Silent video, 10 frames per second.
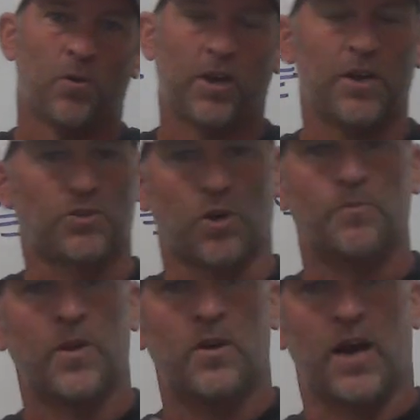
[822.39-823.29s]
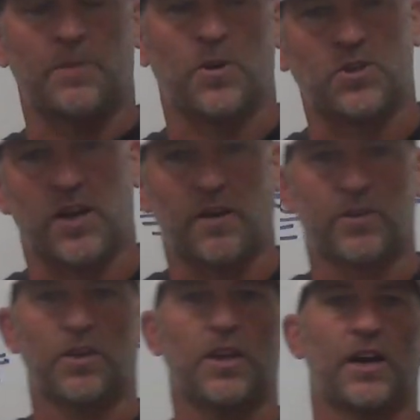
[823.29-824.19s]
Okay, so I appreciate
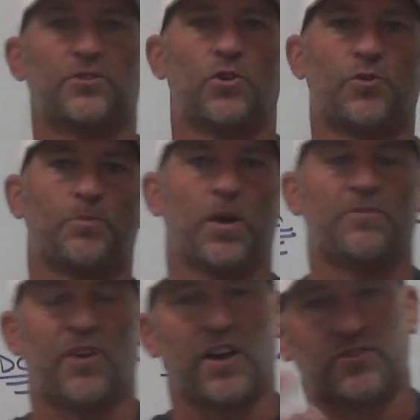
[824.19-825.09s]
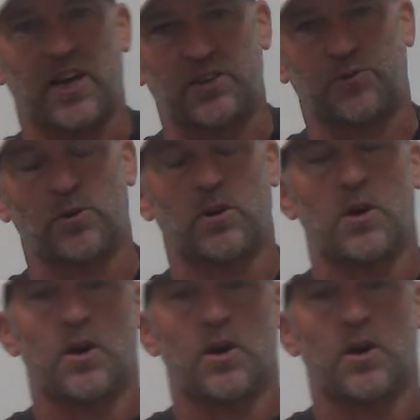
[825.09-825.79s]
everything you guys do for PlayFast. Thanks for